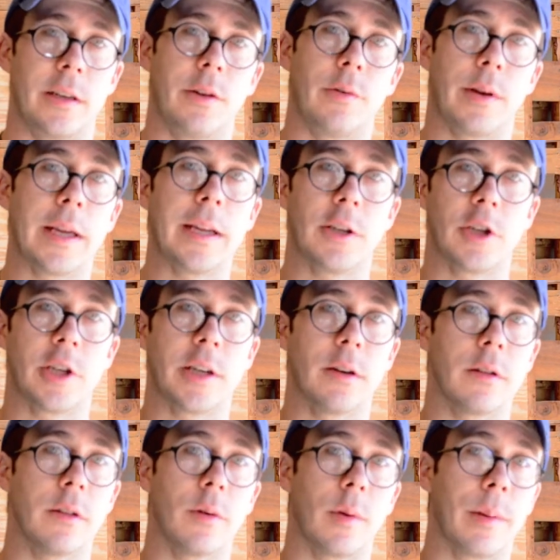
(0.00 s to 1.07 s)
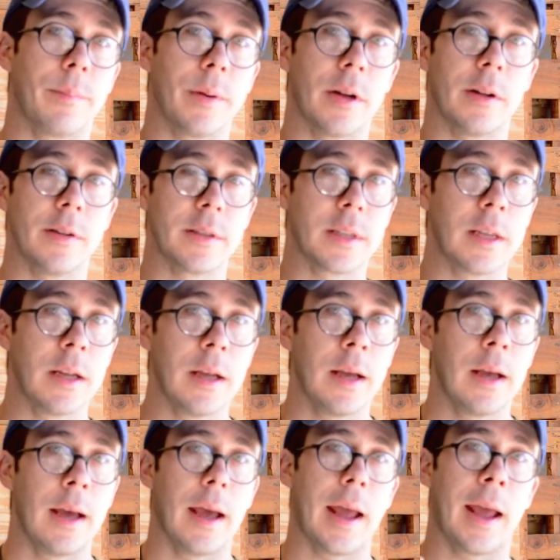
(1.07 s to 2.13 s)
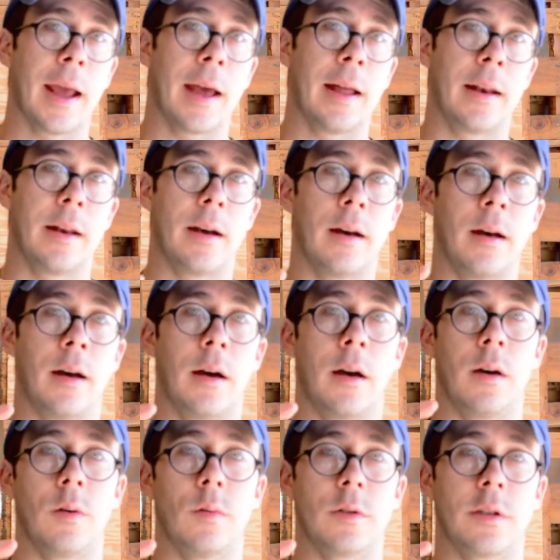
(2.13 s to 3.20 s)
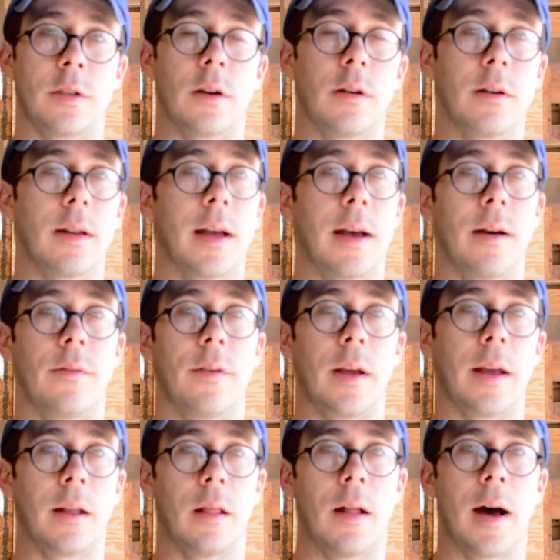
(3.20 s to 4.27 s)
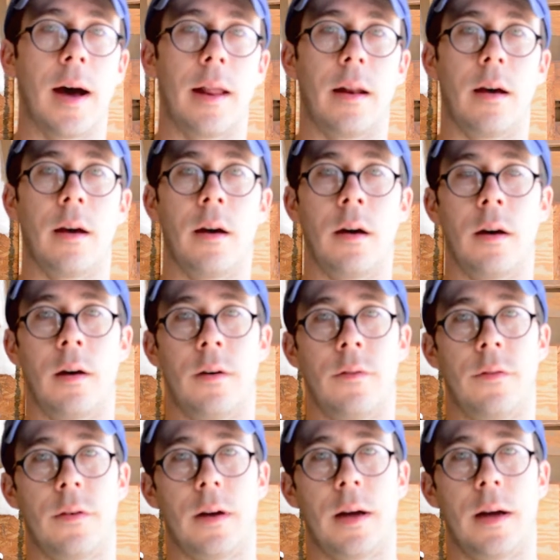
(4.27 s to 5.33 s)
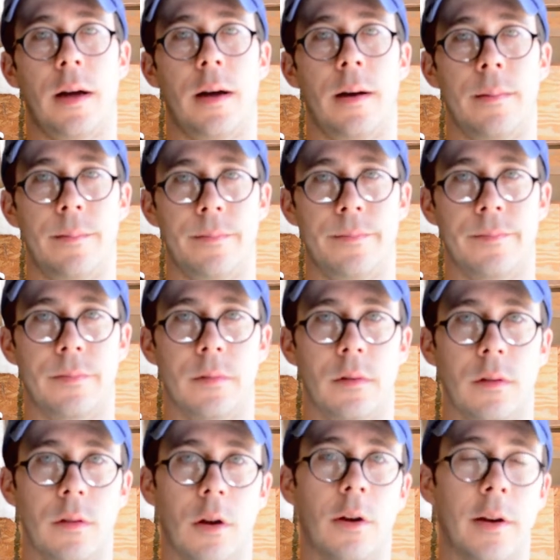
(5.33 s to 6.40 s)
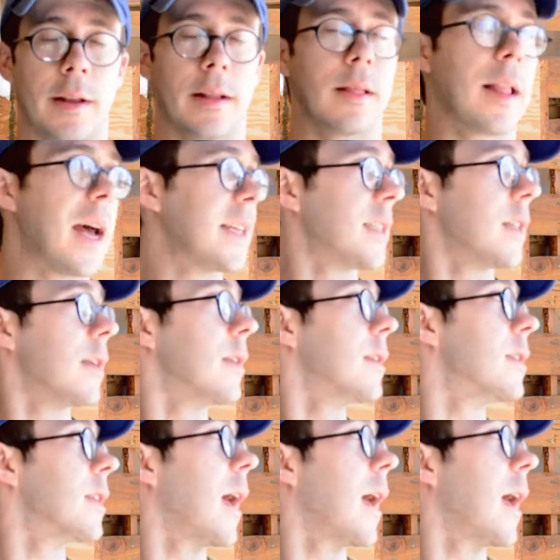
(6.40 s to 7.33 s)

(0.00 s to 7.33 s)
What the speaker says: the new heat shield that we built. And we're starting to have a lot of learning lessons